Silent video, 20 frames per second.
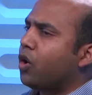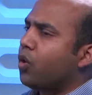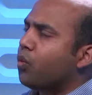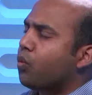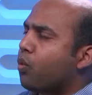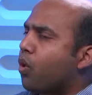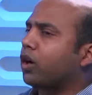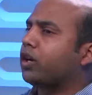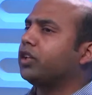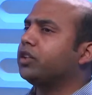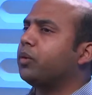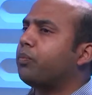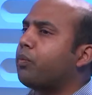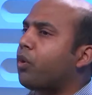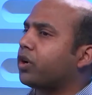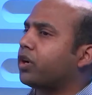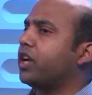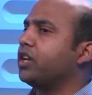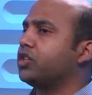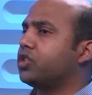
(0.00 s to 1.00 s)
what are the
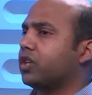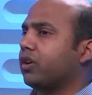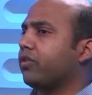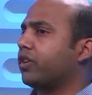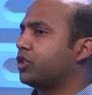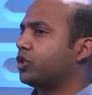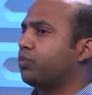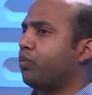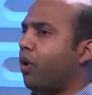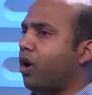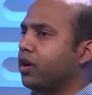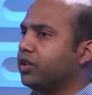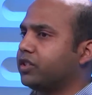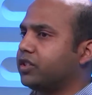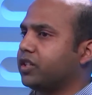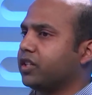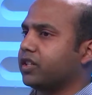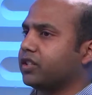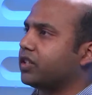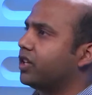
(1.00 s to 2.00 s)
potential
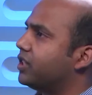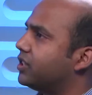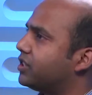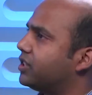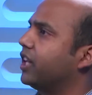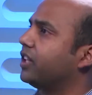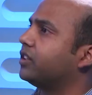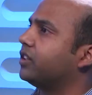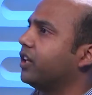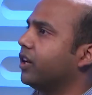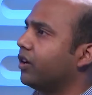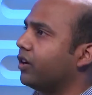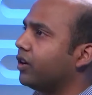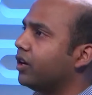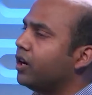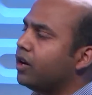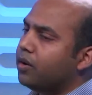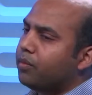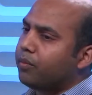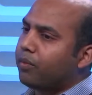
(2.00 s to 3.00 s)
responses Seth here